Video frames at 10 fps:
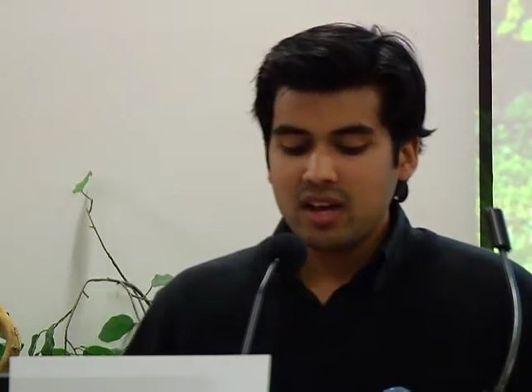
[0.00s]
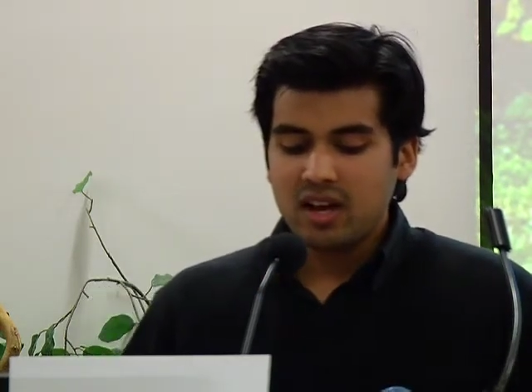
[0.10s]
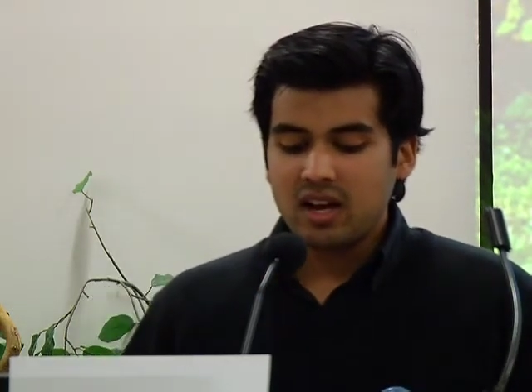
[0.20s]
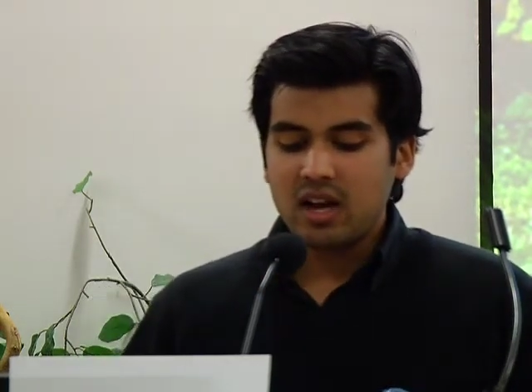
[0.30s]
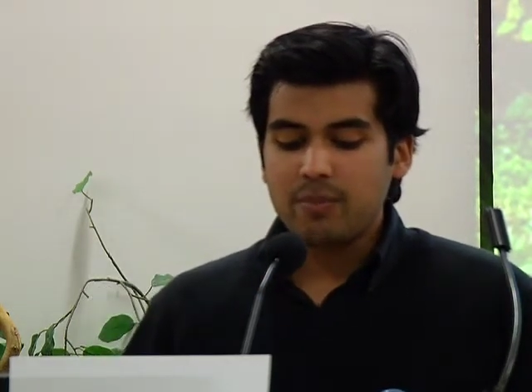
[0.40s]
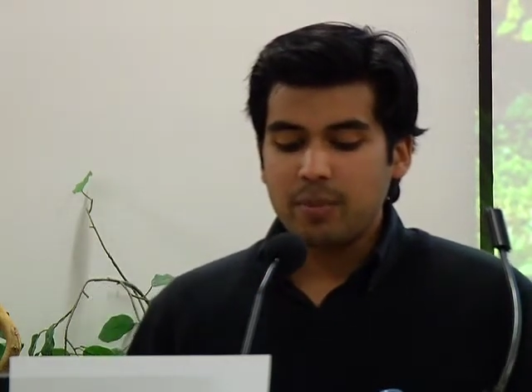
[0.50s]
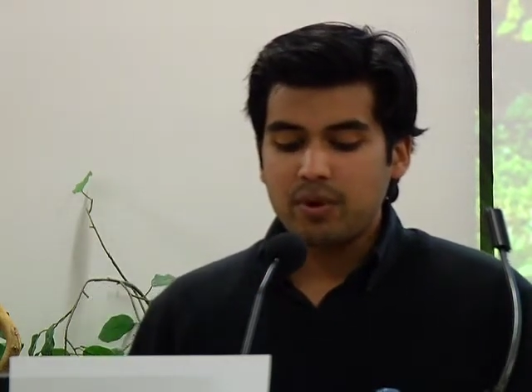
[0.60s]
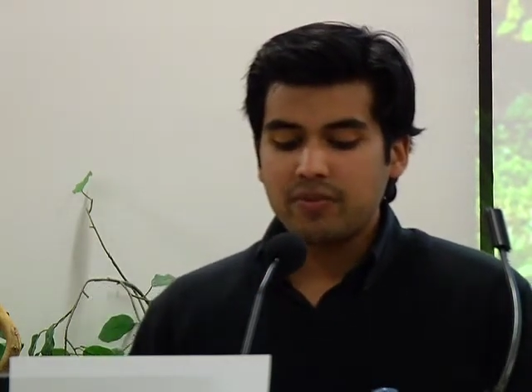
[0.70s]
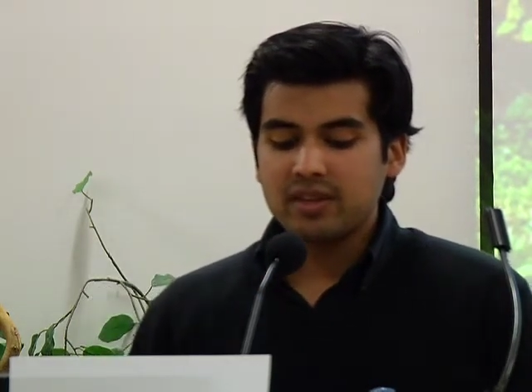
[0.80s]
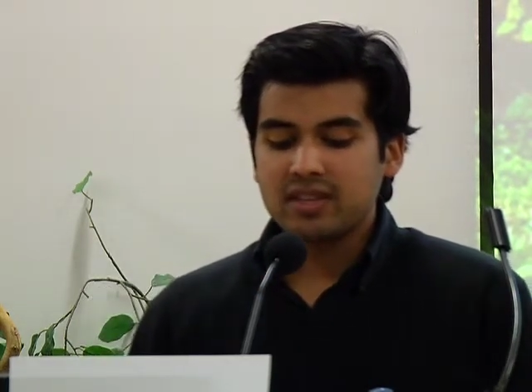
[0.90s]
Uh, a
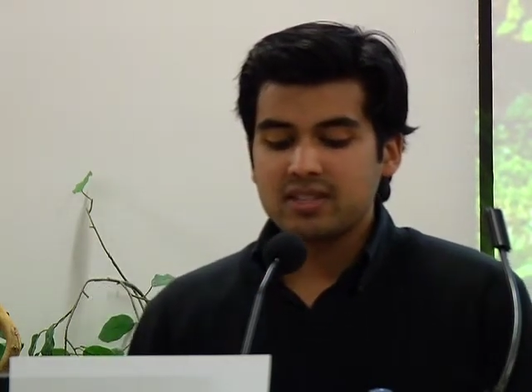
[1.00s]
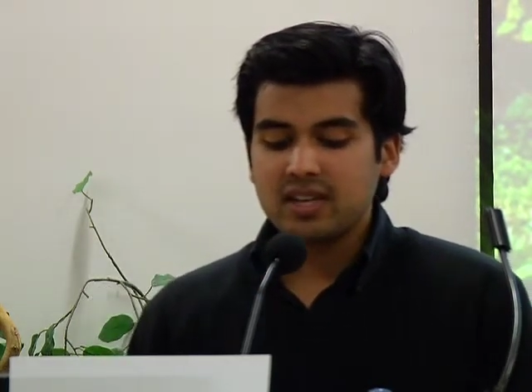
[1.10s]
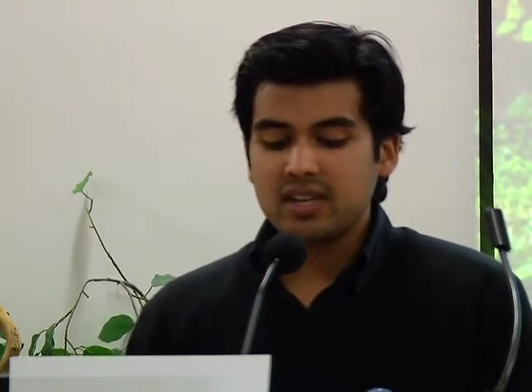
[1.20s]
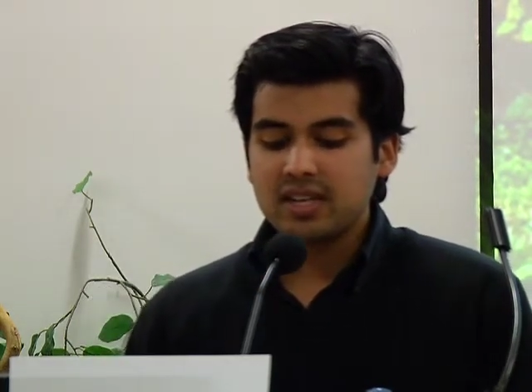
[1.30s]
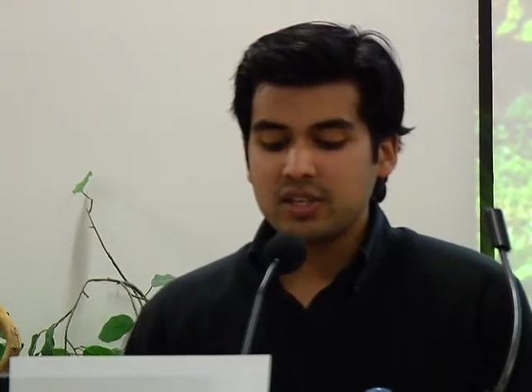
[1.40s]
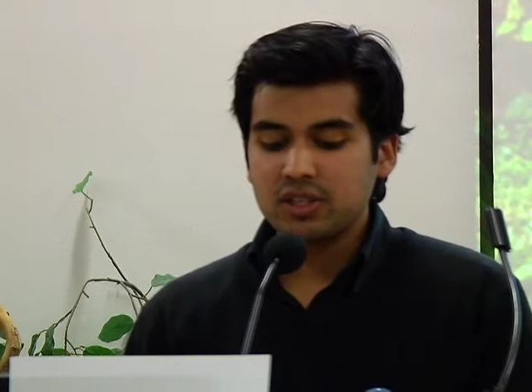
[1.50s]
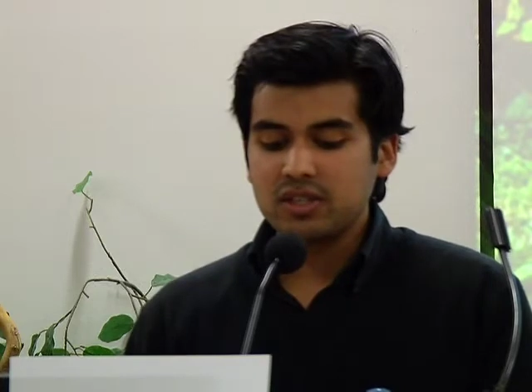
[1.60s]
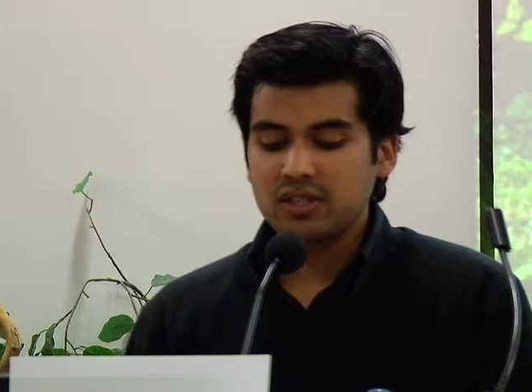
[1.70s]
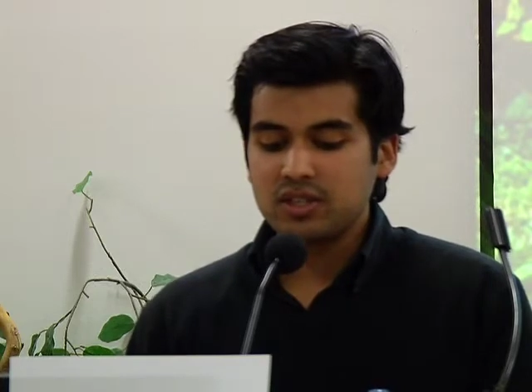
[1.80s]
member of the Gitxsan Nation,